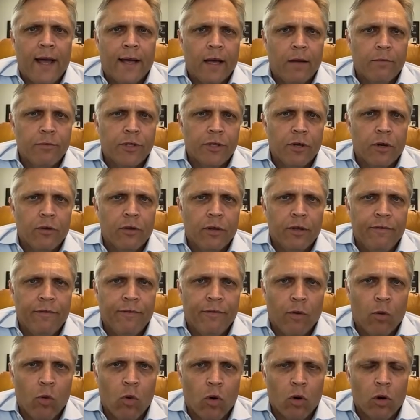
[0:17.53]
I'm certainly
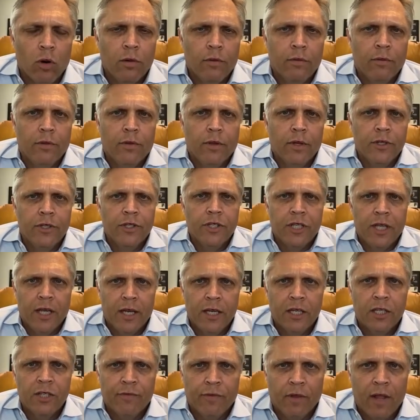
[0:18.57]
for the
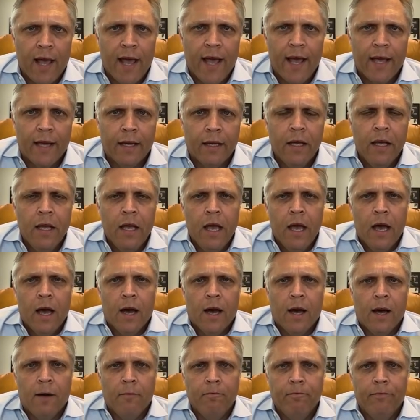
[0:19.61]
Stennis flag.
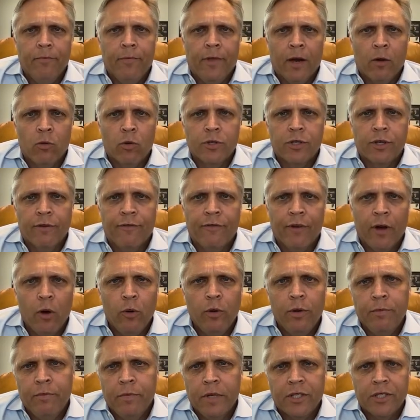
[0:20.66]
Um, there was a vote
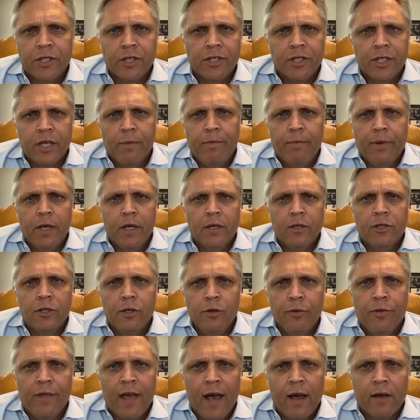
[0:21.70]
in Mississippi in two
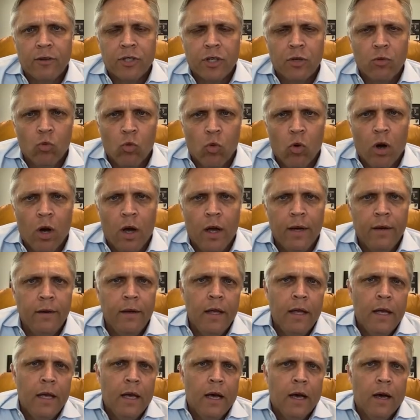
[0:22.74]
thousand one
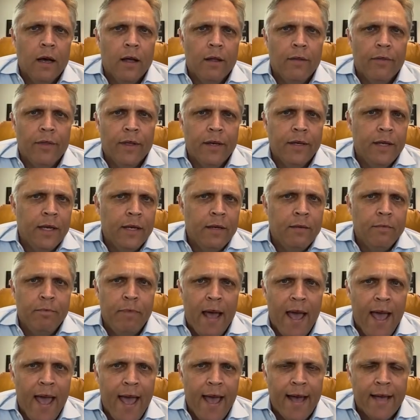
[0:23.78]
uh, that didn't
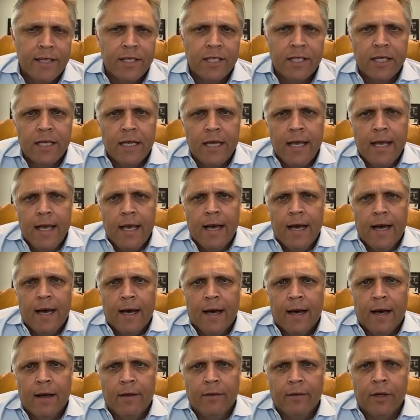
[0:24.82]
pass.
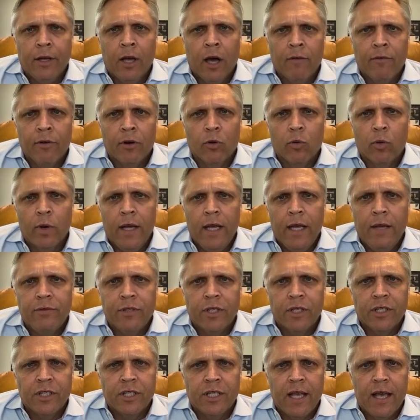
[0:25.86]
Uh, Governor Reeves
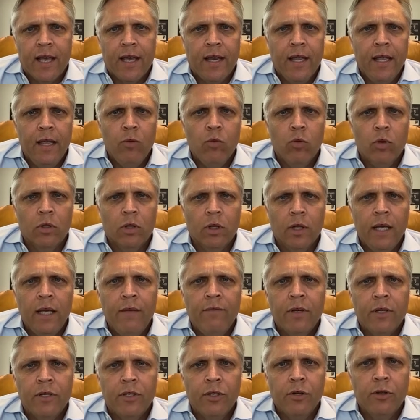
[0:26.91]
has said he will leave
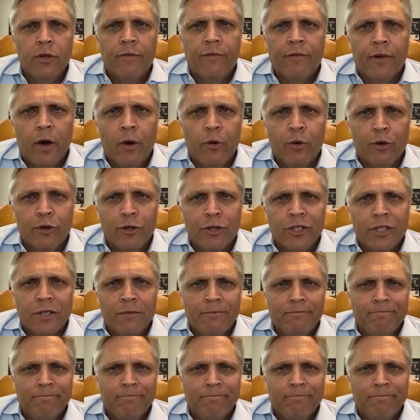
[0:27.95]
it to the voters.